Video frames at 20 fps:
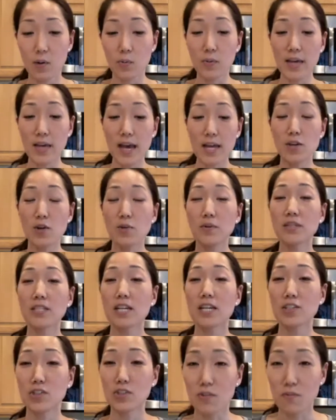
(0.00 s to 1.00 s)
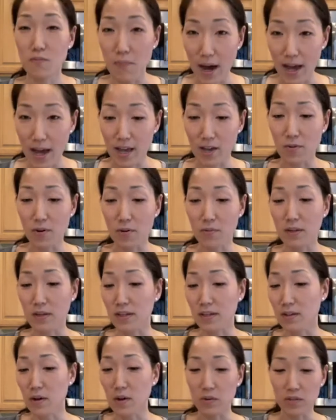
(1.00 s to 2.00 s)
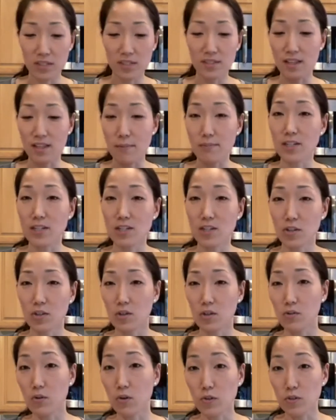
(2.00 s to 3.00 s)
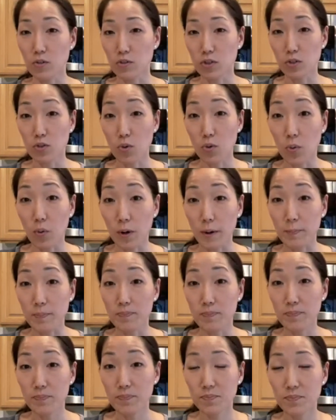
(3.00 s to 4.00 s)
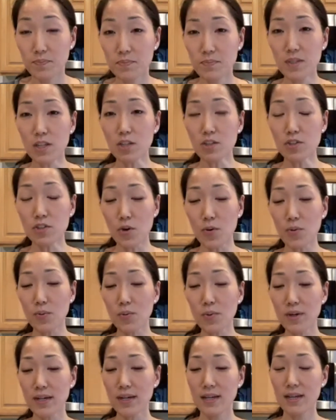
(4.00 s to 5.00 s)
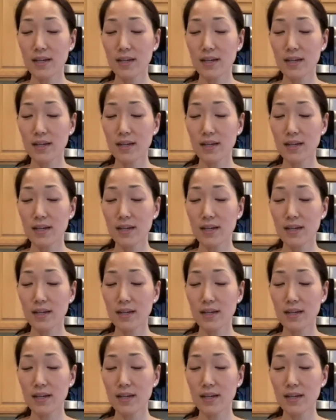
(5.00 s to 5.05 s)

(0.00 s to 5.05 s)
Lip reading: we had no intention of buying when we stepped into the grocery store. So